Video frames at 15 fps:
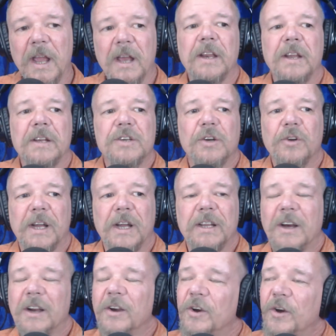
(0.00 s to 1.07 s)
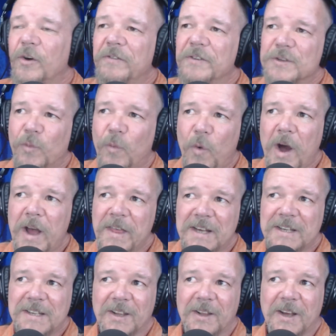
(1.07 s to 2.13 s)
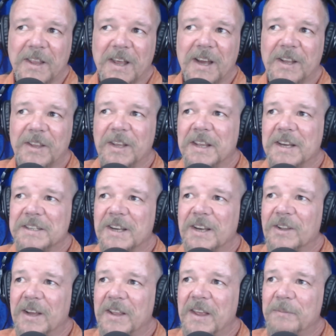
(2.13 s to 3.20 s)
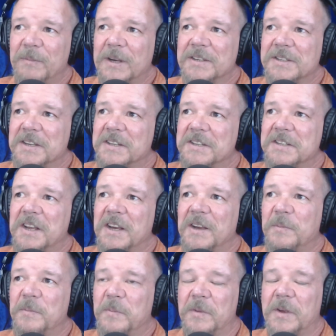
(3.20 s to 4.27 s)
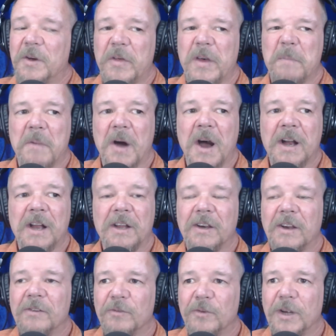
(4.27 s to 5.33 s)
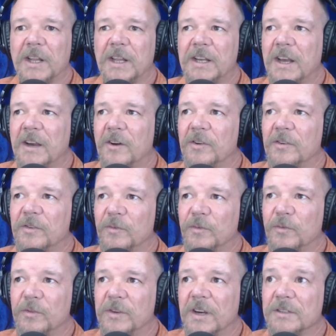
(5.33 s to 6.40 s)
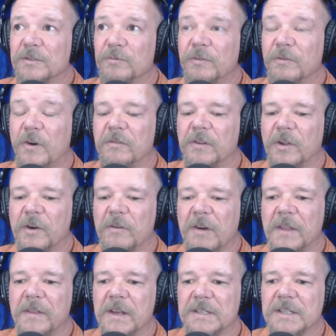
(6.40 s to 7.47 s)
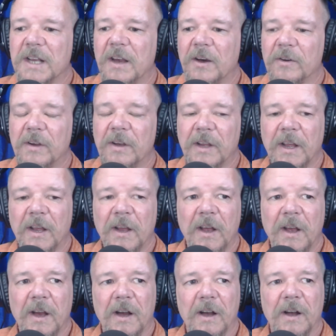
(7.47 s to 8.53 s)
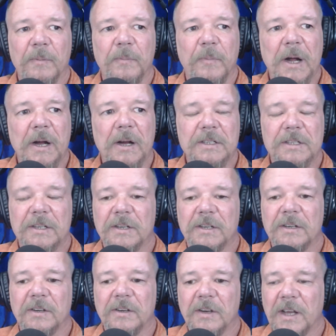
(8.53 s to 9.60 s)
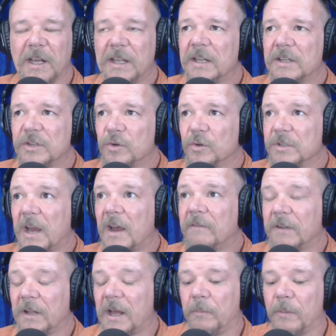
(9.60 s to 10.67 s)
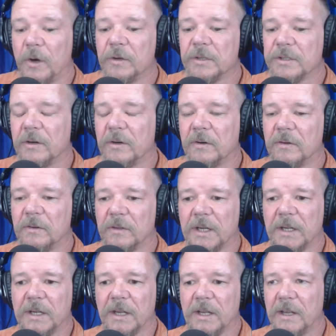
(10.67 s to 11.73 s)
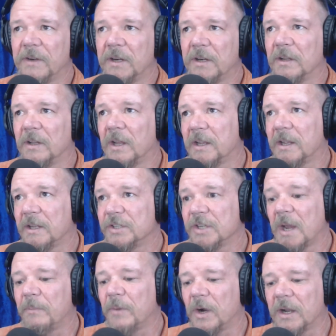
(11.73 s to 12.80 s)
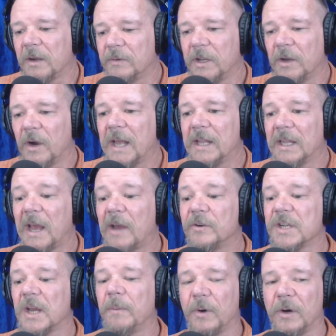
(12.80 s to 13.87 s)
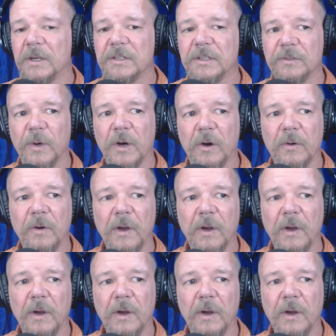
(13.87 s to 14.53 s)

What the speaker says: it is a good idea. I don't know if it's why they sound like that. I think they sound like that because that's their market, and it really now does revolve a lot around their sound. But it's good to have a loud motorcycle, like even like a Jap bike. You know, I had loud Jap bikes as well